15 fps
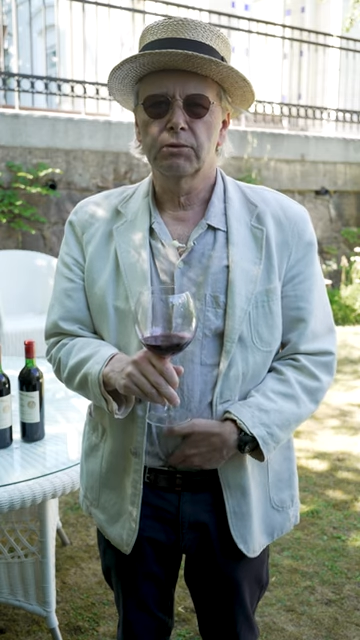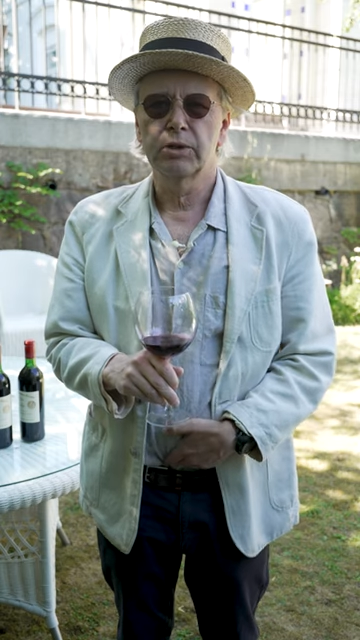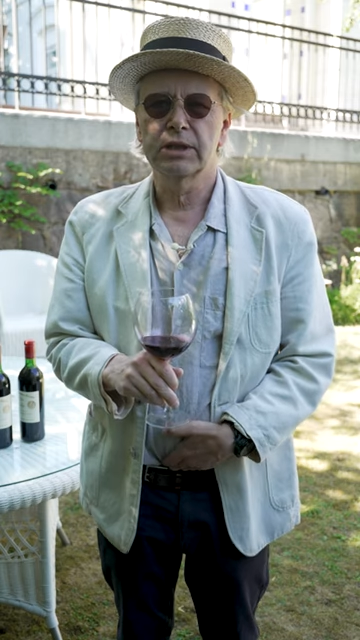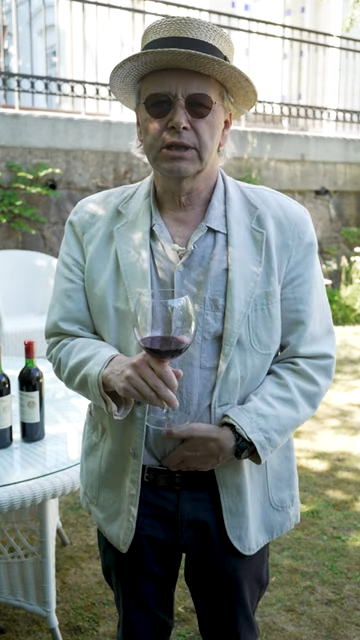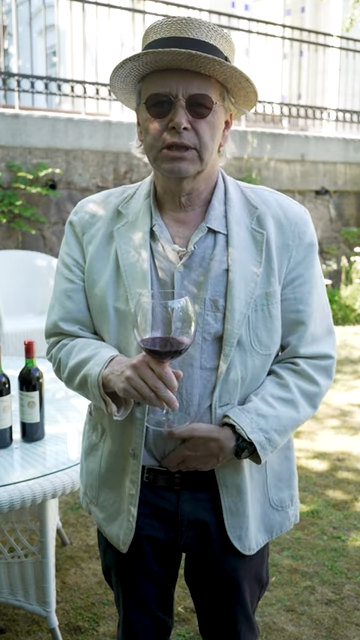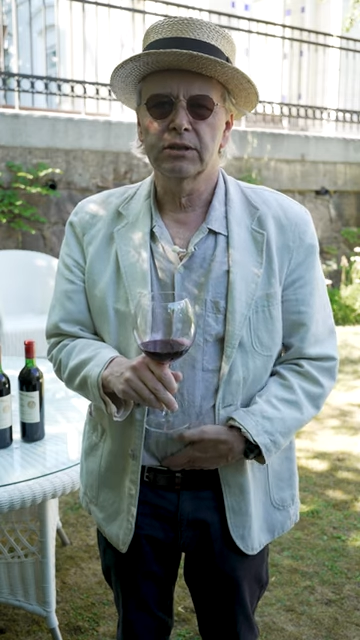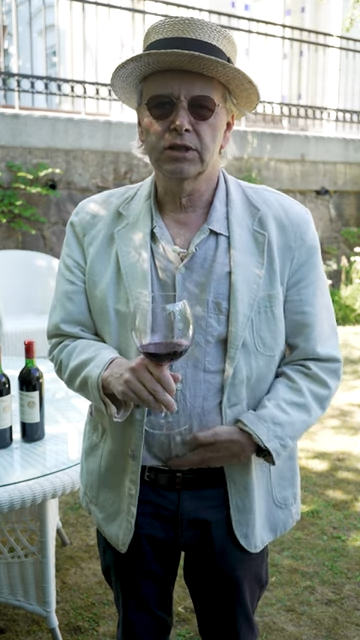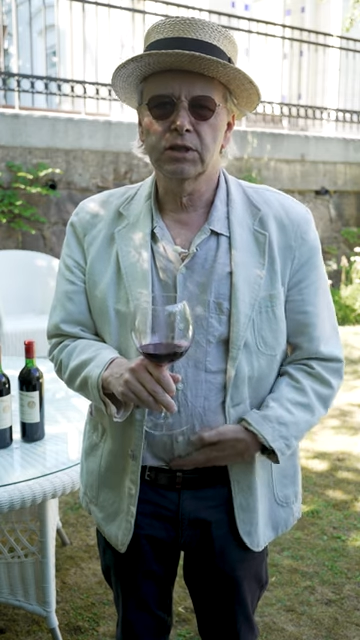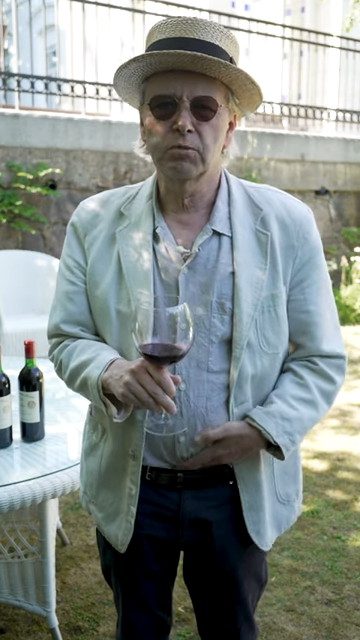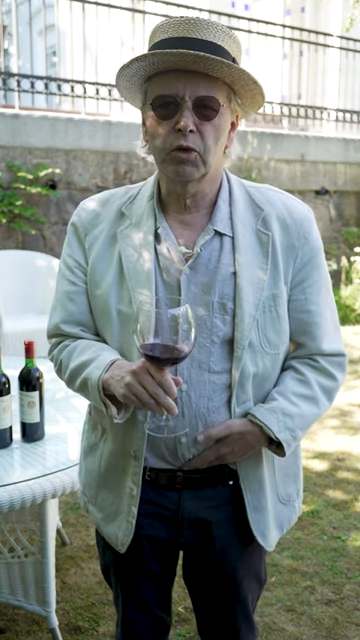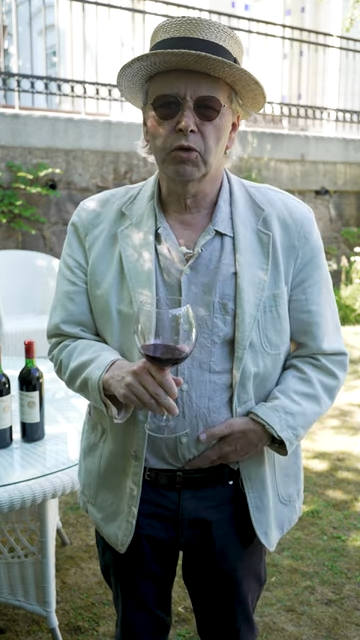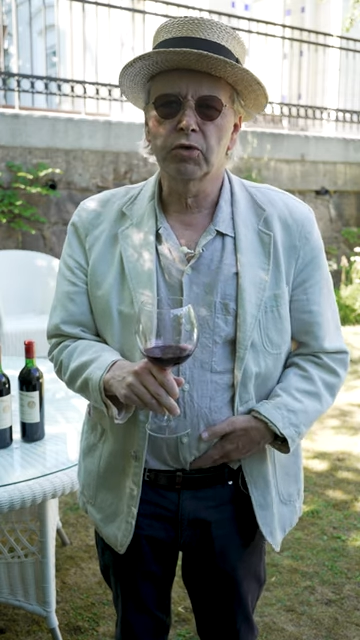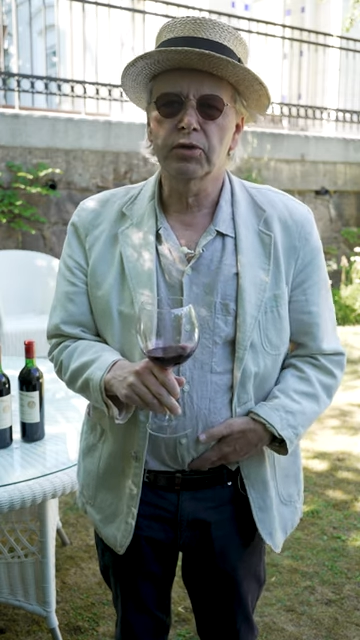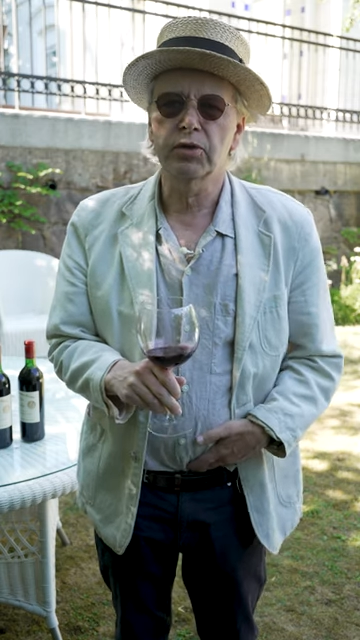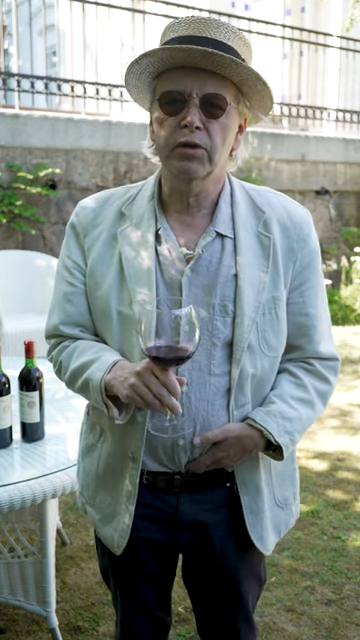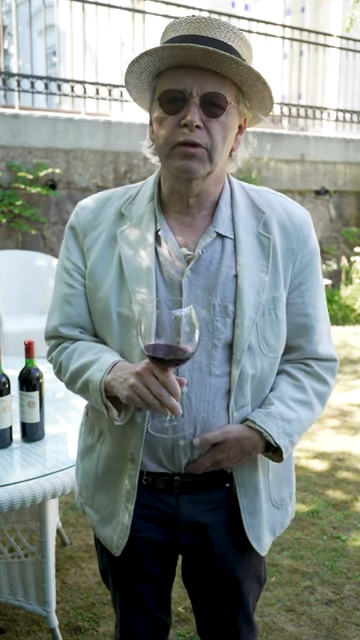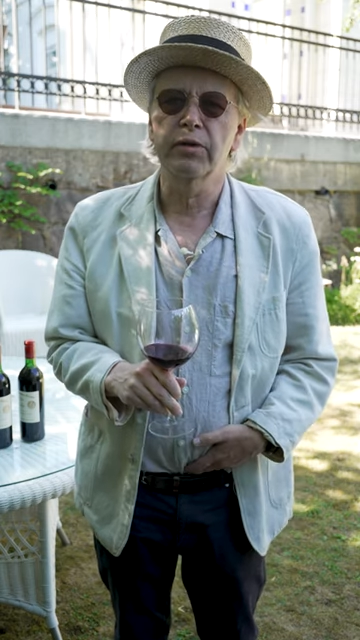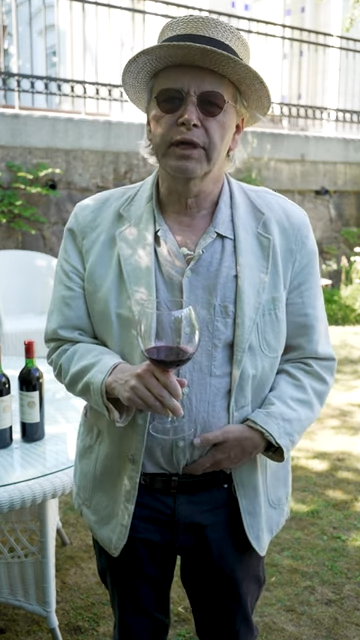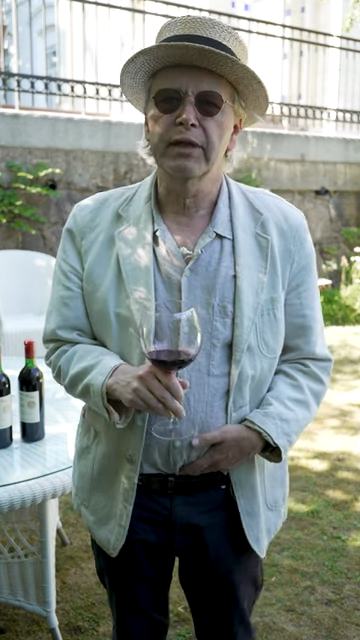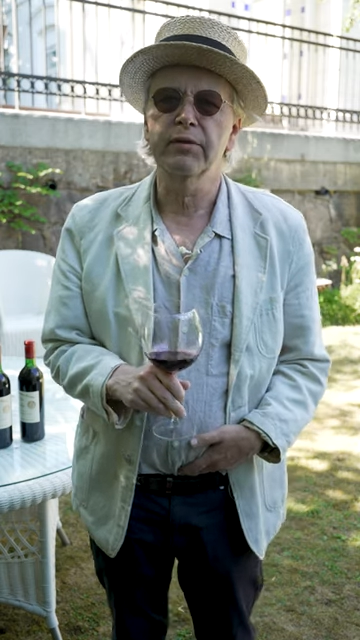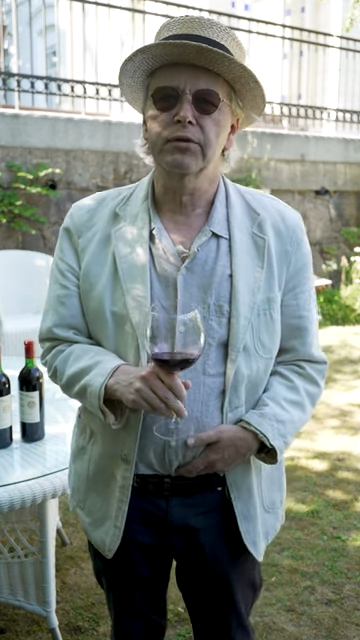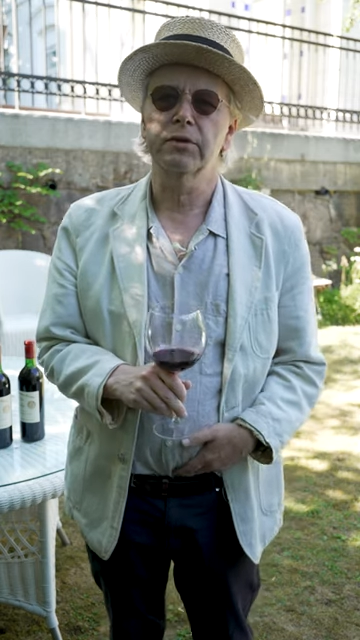we say, smoked
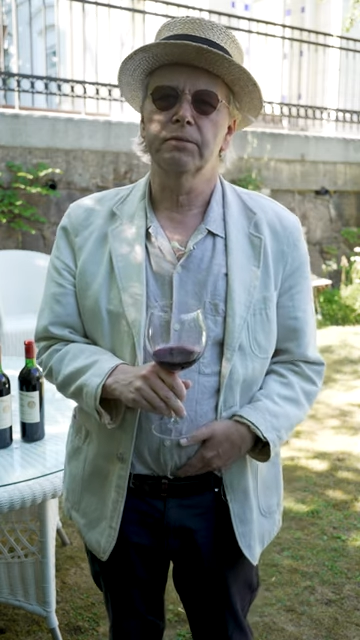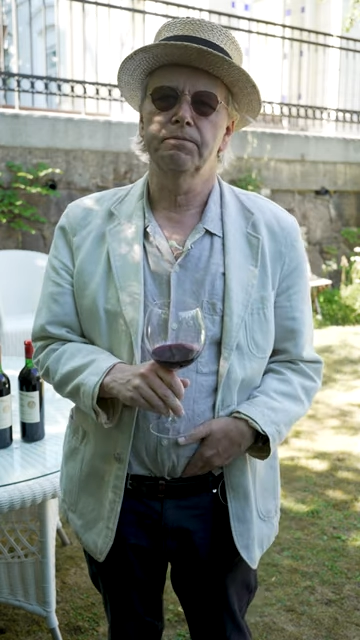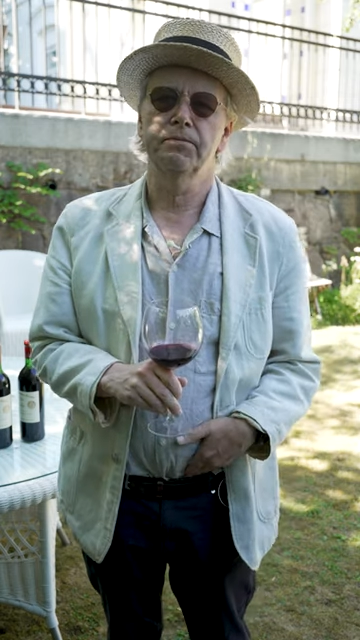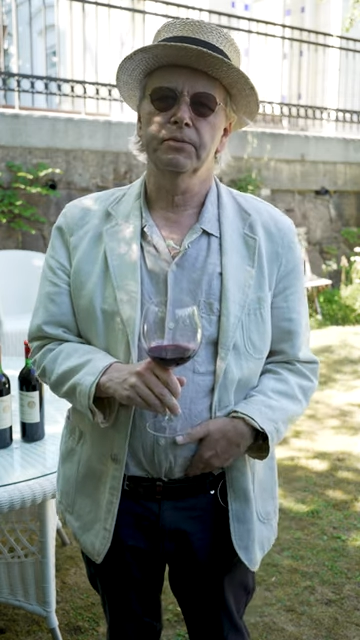coriander,